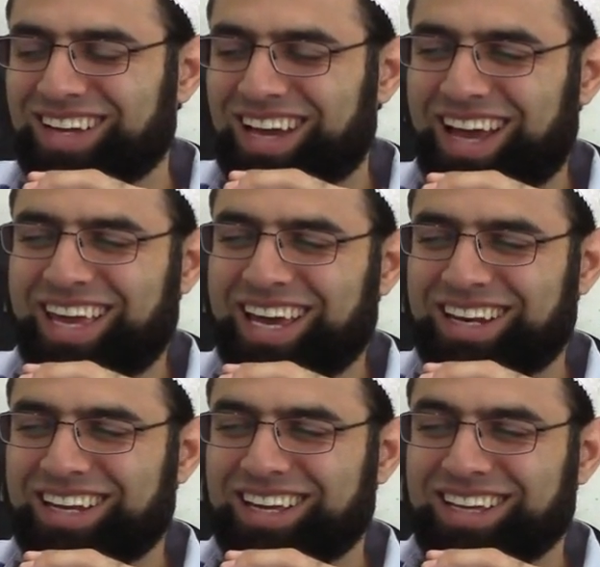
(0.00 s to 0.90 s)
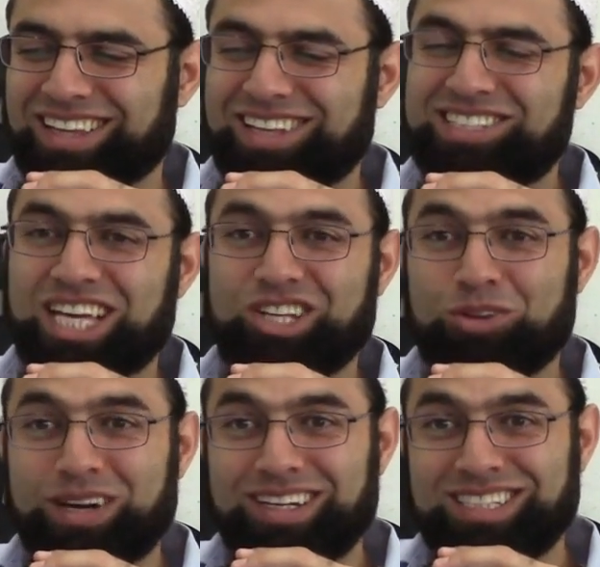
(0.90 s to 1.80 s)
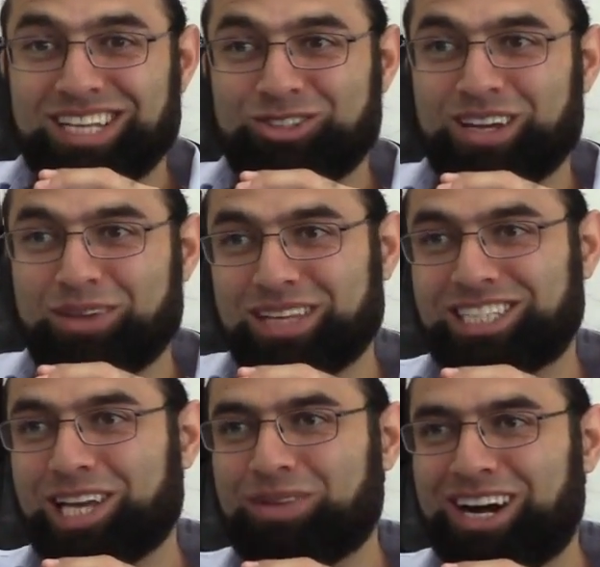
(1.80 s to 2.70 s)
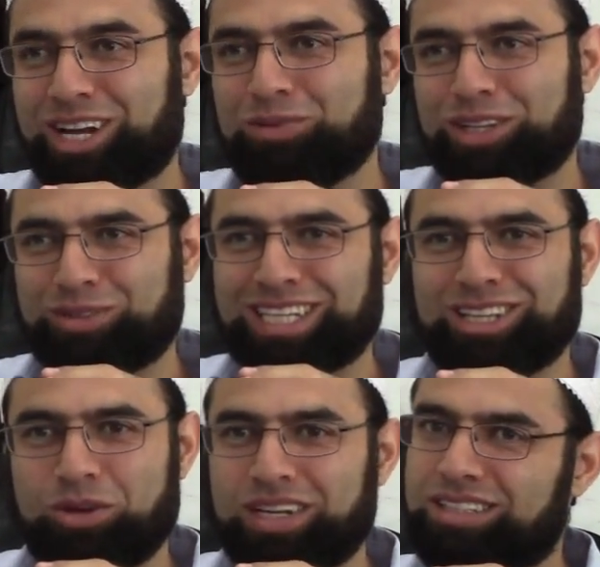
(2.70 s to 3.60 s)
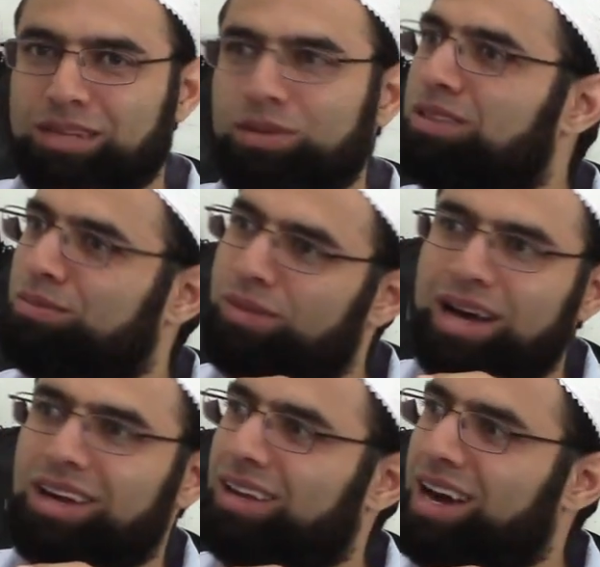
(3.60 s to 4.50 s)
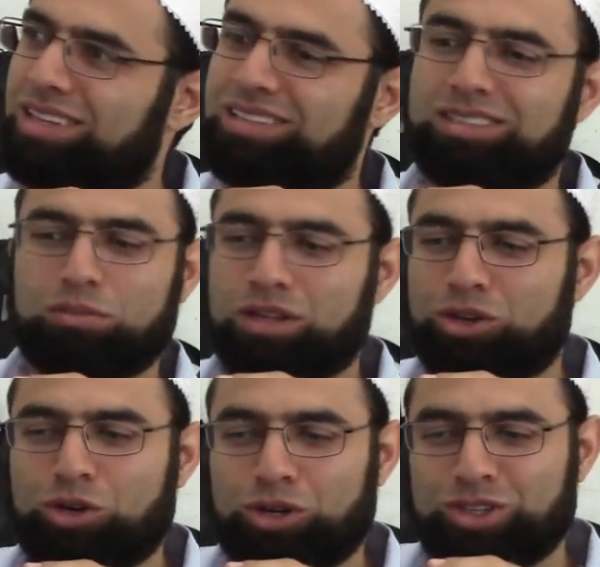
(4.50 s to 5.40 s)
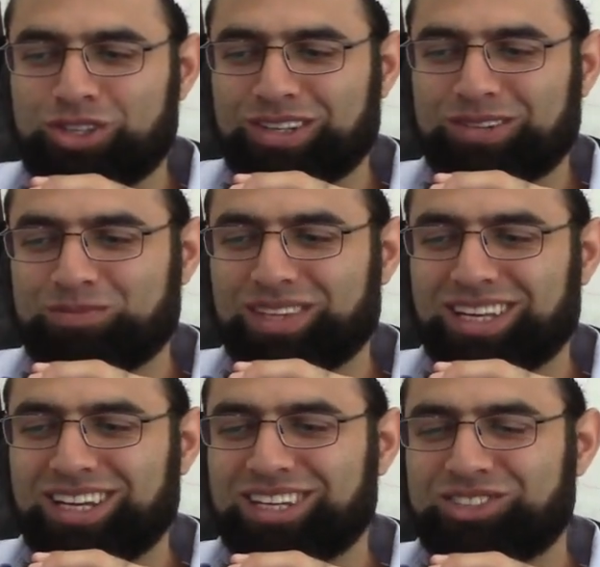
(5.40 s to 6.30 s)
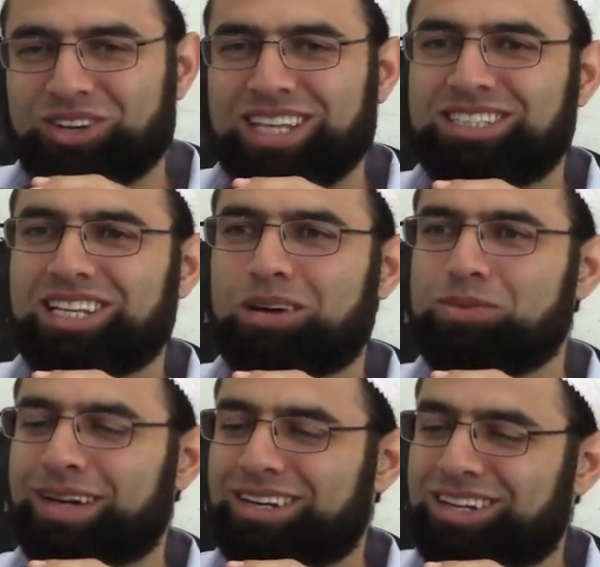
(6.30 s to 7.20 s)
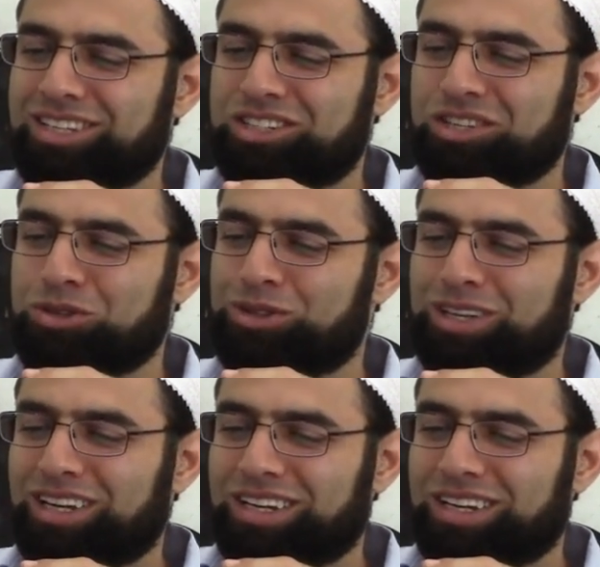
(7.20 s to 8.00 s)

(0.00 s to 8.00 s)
Again, then Sayyidina Abu Bakr said to him the same argument of Sayyidina Umar. He said, but by Allah, it is something good. So he said, Abu Bakr continued